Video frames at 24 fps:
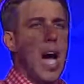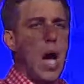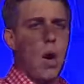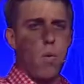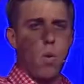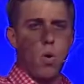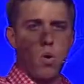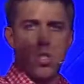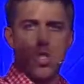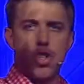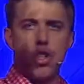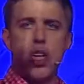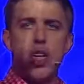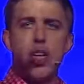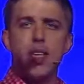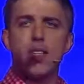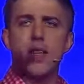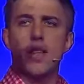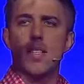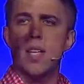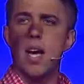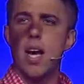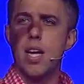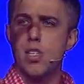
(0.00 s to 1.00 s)
I want
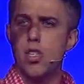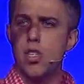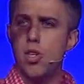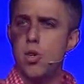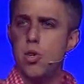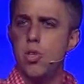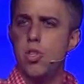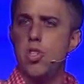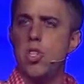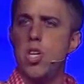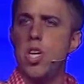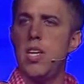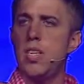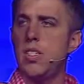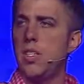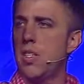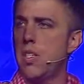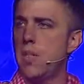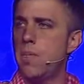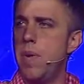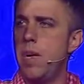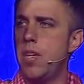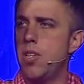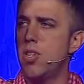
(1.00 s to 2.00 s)
Jesus. I choose
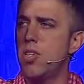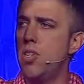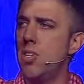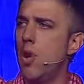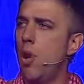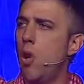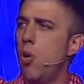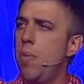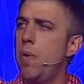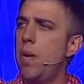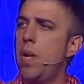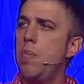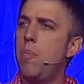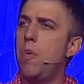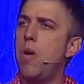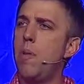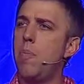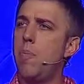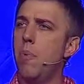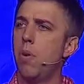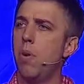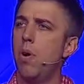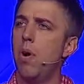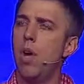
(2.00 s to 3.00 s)
Jesus. Man, so many
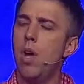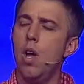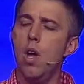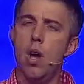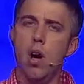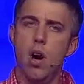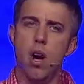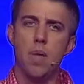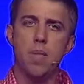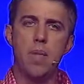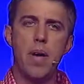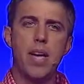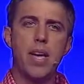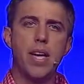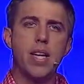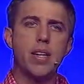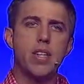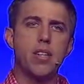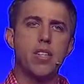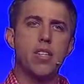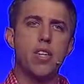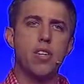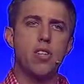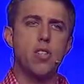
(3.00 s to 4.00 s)
people are making
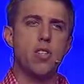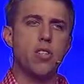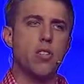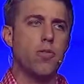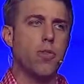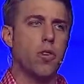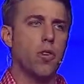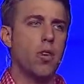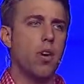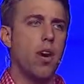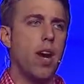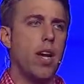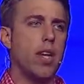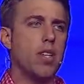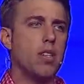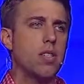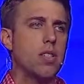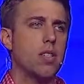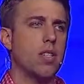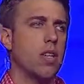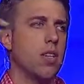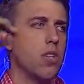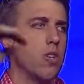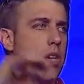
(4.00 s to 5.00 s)
decisions for
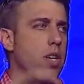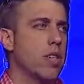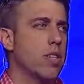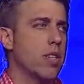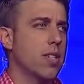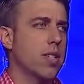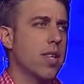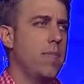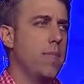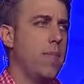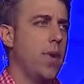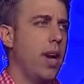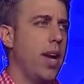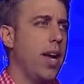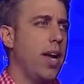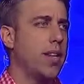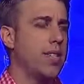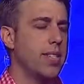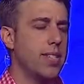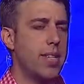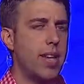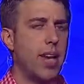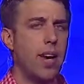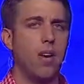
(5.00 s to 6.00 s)
Christ. Now you can slip your
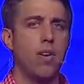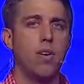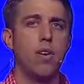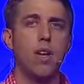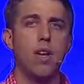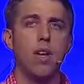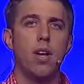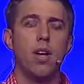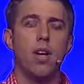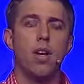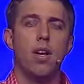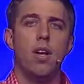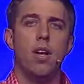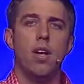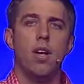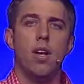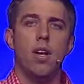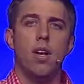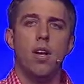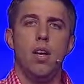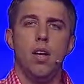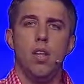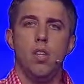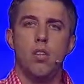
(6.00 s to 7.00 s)
hands down.
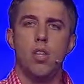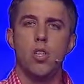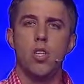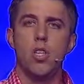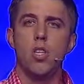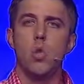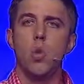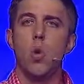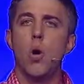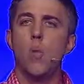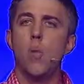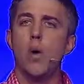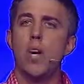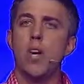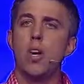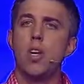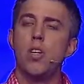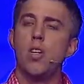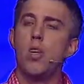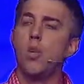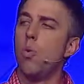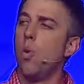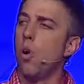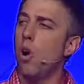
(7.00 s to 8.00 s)
This is what we're going to
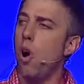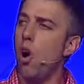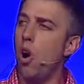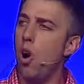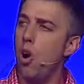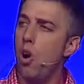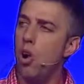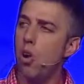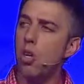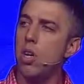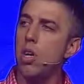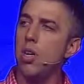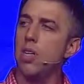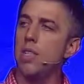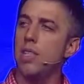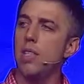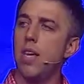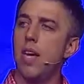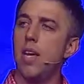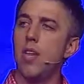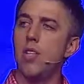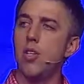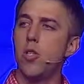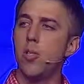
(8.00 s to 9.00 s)
do. We're all going to
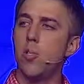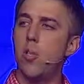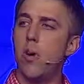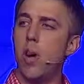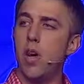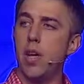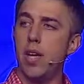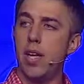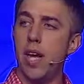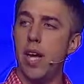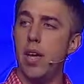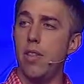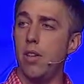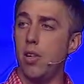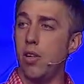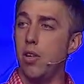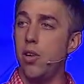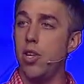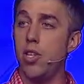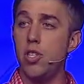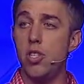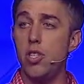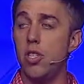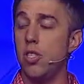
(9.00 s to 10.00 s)
say this prayer together.
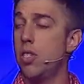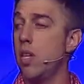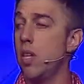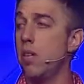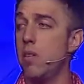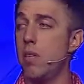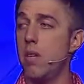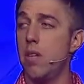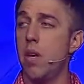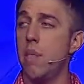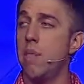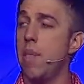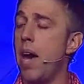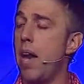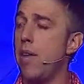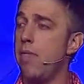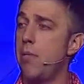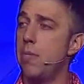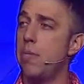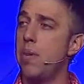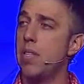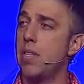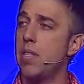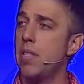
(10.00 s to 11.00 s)
Christians, it doesn't matter if
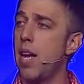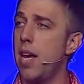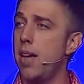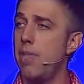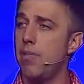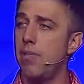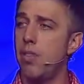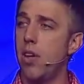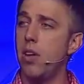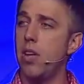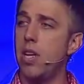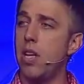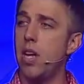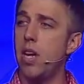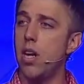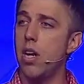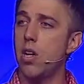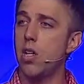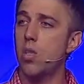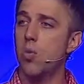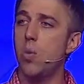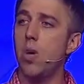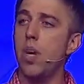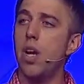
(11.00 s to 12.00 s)
you've been saved 30
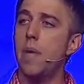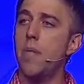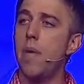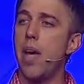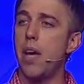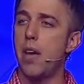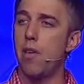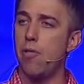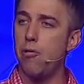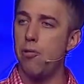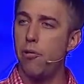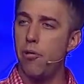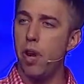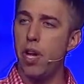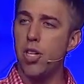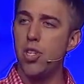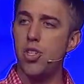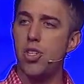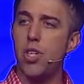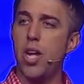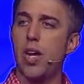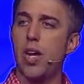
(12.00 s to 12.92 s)
years, we're going to make a fresh